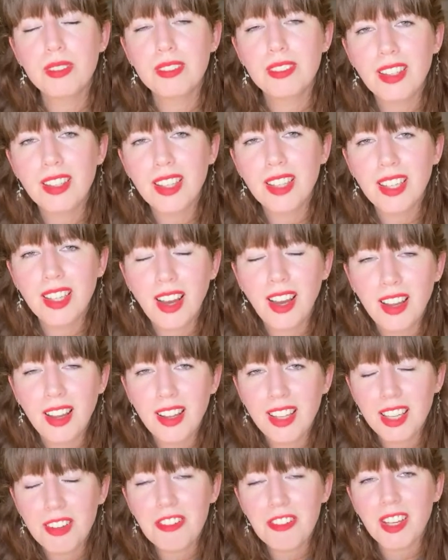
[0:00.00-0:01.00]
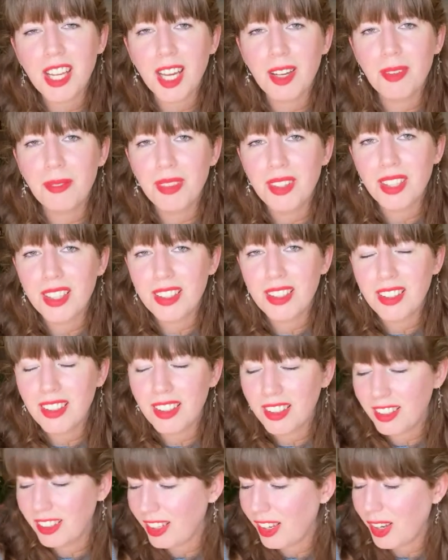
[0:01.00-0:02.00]
if I am, then
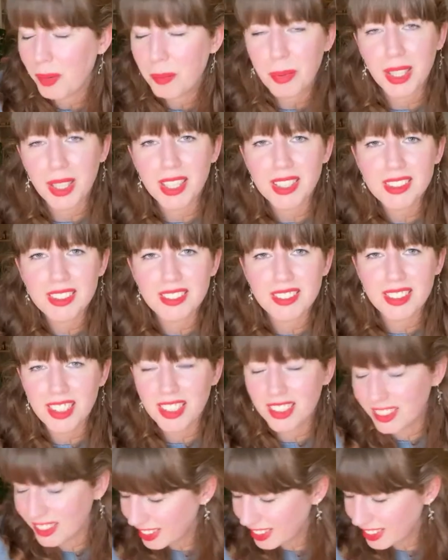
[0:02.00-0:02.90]
I hope I get to see you.